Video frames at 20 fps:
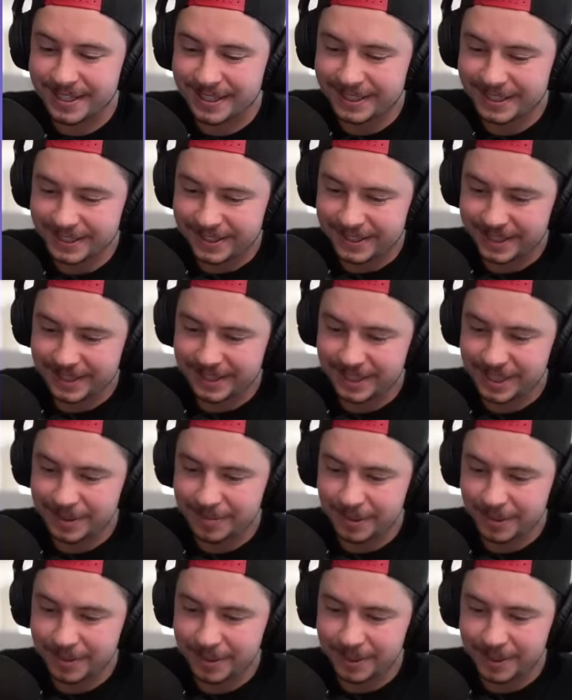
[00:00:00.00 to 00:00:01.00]
Oh gosh,
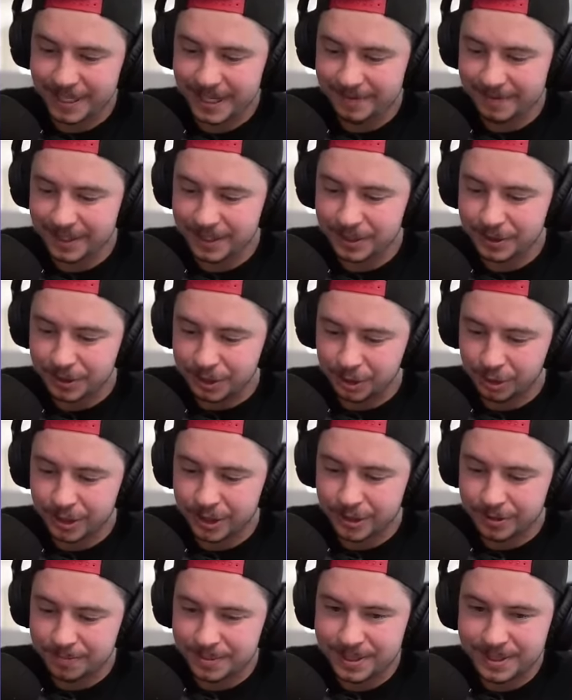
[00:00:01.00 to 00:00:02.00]
but we all have the new
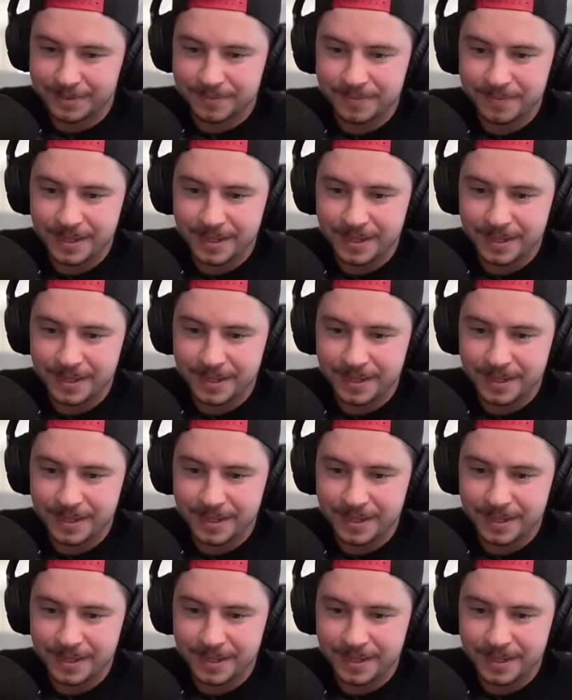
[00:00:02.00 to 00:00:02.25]
troops.